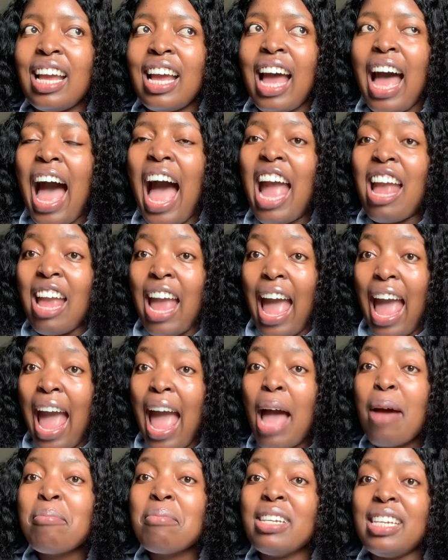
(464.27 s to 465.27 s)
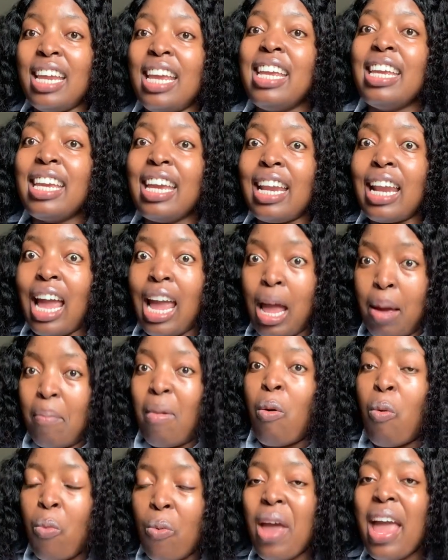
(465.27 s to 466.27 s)
I am naked, I am
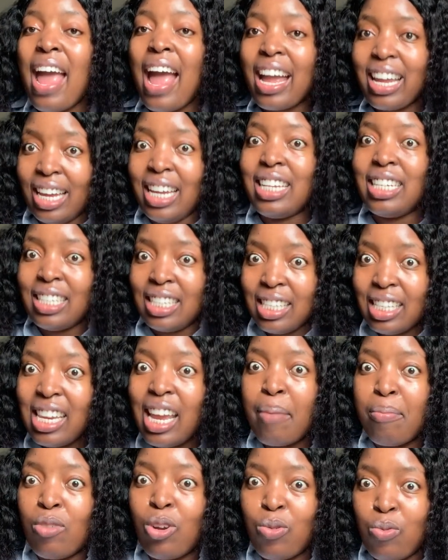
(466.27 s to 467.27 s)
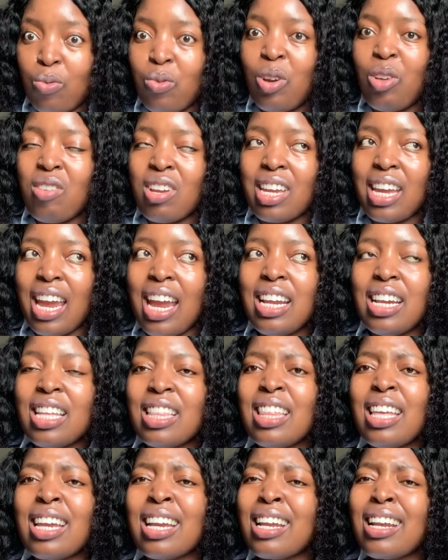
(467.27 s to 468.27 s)
aware, I can see I'm not wearing
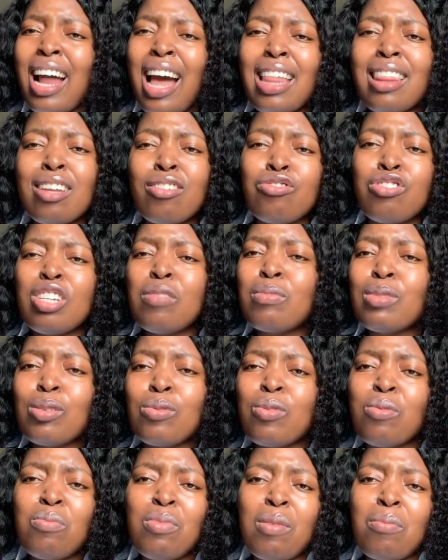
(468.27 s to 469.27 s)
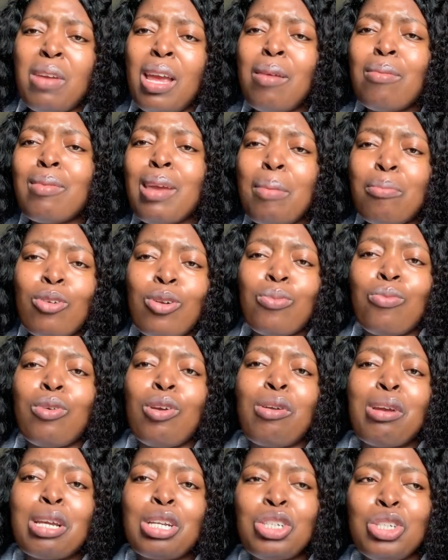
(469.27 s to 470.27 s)
anything. In other dreams it would be maybe I'm not
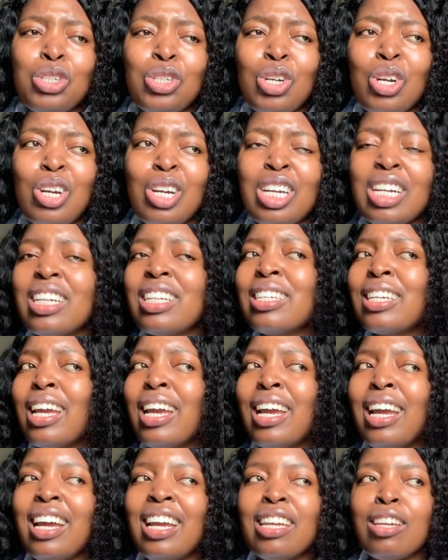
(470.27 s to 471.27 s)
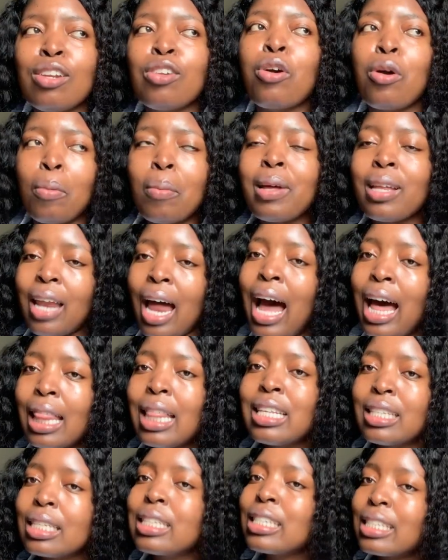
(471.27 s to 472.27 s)
wearing a shirt, but
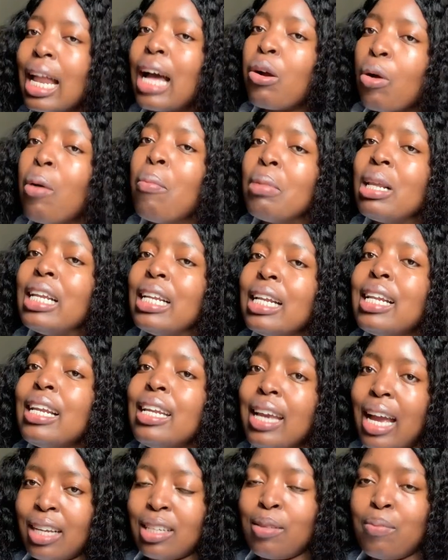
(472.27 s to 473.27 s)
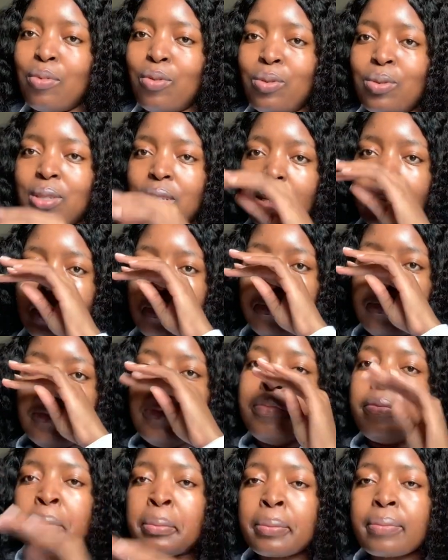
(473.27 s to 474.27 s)
others it's like completely exposed.
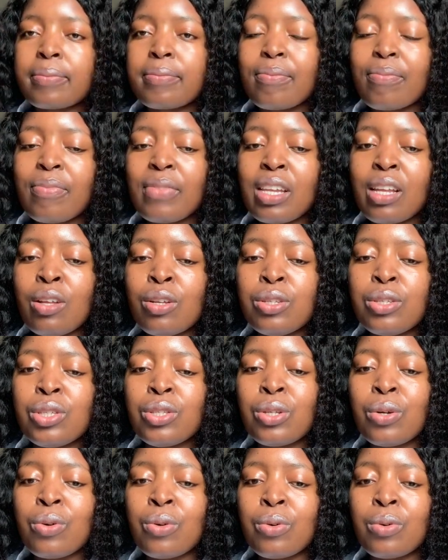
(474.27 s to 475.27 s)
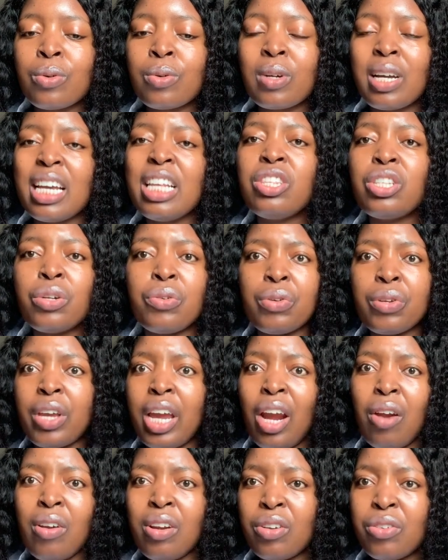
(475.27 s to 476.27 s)
So it's a
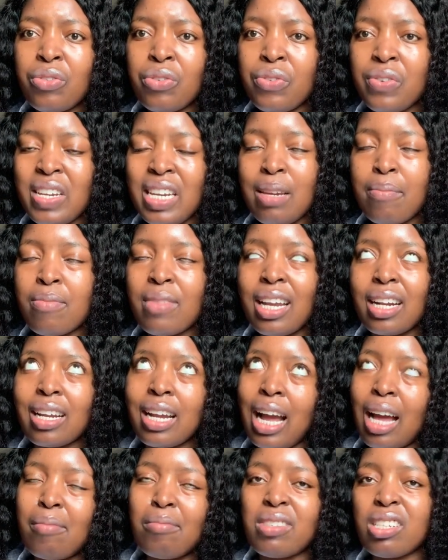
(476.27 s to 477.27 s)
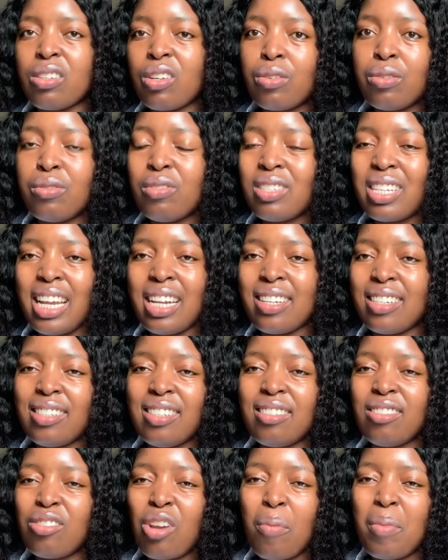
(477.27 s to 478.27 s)
recurring dream that comes and goes, and
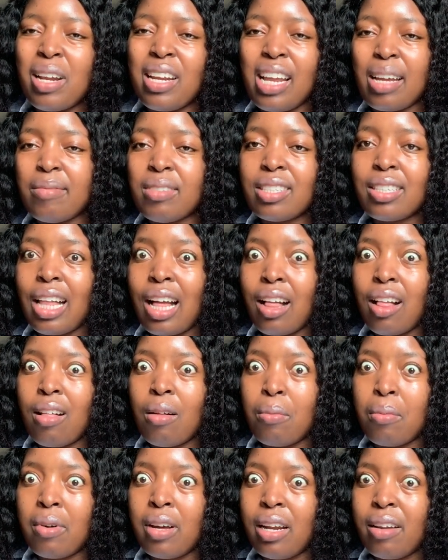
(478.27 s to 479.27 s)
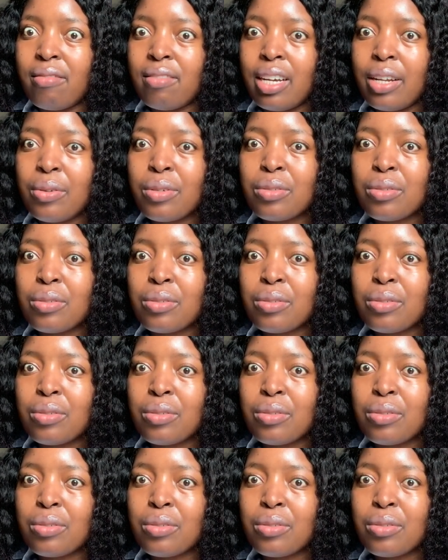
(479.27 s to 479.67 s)
normally I'm just like, oh, whatever, I don't